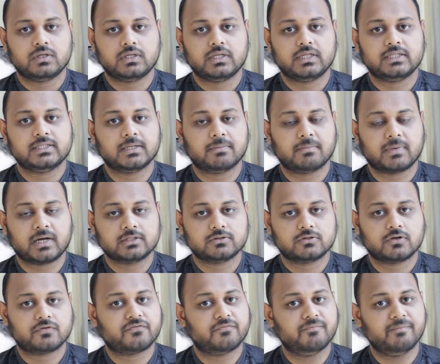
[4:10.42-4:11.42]
in the
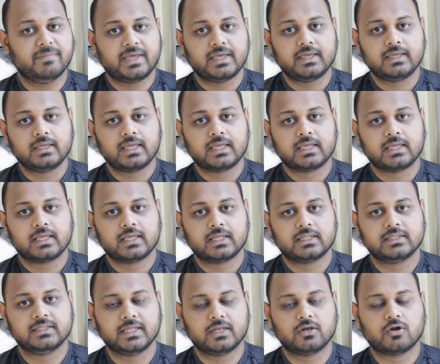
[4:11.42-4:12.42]
month of May,
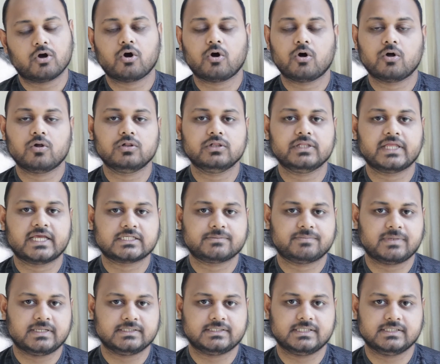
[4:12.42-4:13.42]
then all the
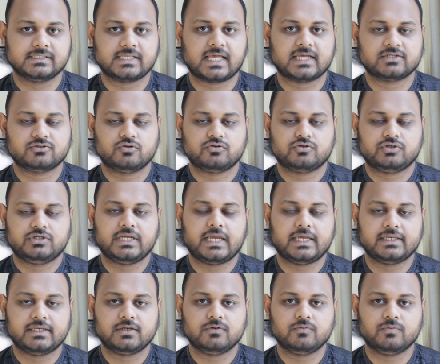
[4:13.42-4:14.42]
expenses
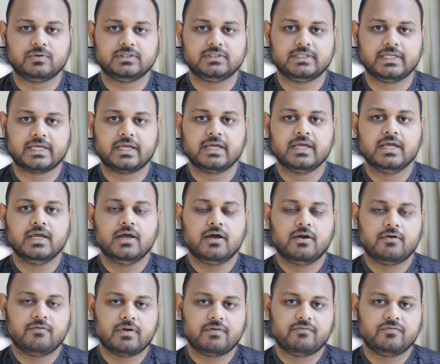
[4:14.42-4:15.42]
associated with the
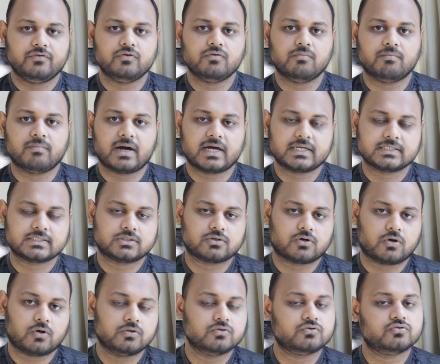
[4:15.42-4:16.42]
revenue must
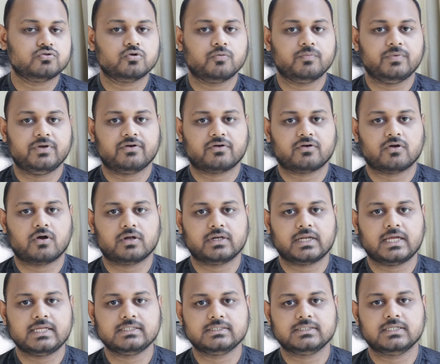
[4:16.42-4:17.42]
also be
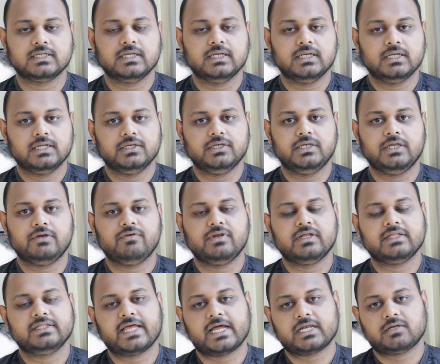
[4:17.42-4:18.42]
recognized
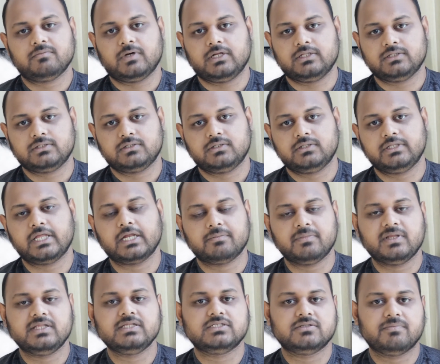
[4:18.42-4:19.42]
during that month.
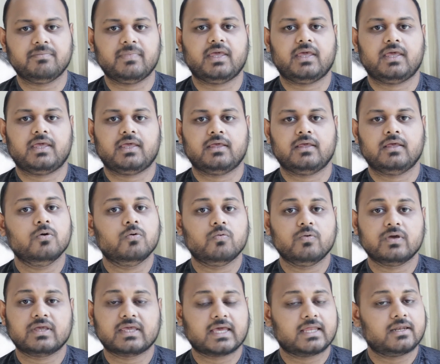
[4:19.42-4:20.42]
That means May.
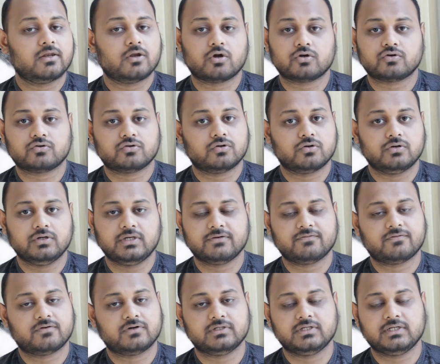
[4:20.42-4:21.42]
We cannot
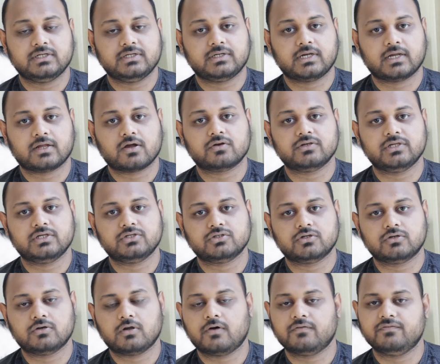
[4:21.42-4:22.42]
defer the
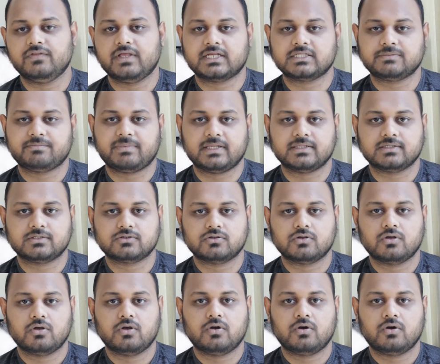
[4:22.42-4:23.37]
recognition of the expense,